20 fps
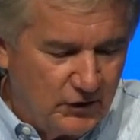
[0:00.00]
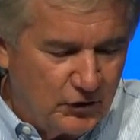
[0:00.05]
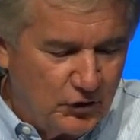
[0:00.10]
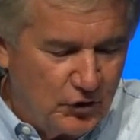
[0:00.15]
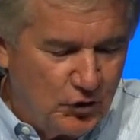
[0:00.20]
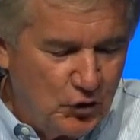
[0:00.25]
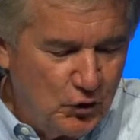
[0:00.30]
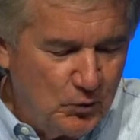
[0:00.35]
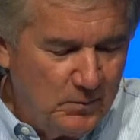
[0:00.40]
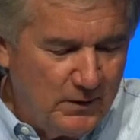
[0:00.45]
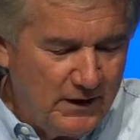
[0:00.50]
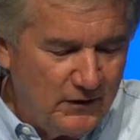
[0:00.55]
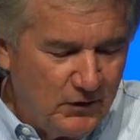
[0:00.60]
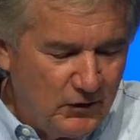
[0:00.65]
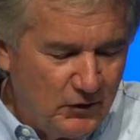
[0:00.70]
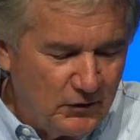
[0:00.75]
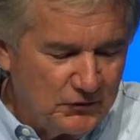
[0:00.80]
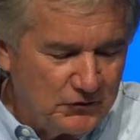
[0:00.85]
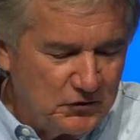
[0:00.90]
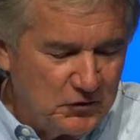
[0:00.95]
you may
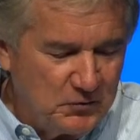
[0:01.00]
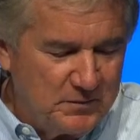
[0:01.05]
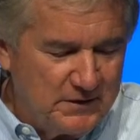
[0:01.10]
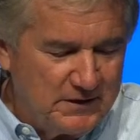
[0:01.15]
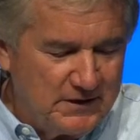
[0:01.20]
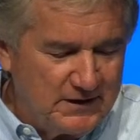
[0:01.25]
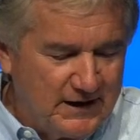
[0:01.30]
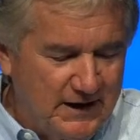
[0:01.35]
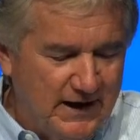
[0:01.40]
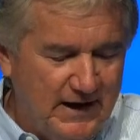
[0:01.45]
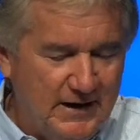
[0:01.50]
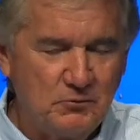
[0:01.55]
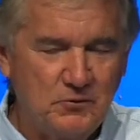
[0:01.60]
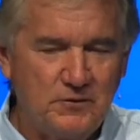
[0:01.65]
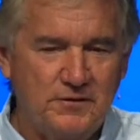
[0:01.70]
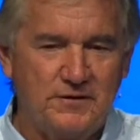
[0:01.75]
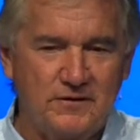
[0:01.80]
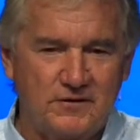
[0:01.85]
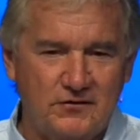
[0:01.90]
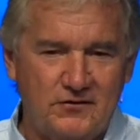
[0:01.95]
also be glad
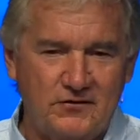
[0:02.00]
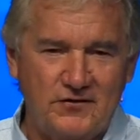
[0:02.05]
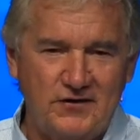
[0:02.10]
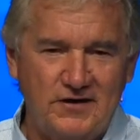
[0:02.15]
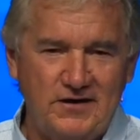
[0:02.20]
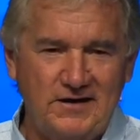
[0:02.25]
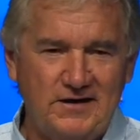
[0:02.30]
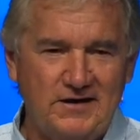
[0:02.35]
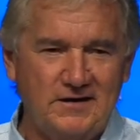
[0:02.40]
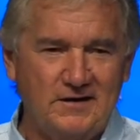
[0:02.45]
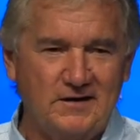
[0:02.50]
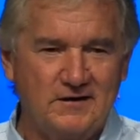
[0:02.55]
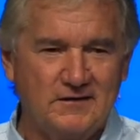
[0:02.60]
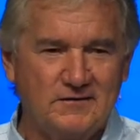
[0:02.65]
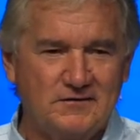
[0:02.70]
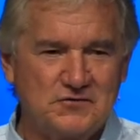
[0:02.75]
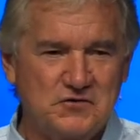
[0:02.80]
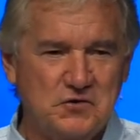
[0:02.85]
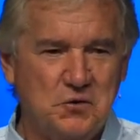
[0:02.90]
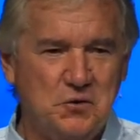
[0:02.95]
with exceeding
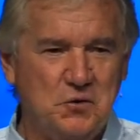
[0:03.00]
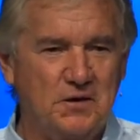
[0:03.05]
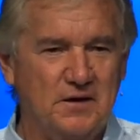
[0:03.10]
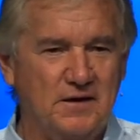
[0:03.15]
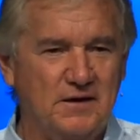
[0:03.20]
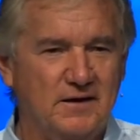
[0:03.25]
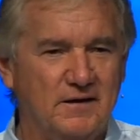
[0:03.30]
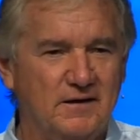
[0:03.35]
joy.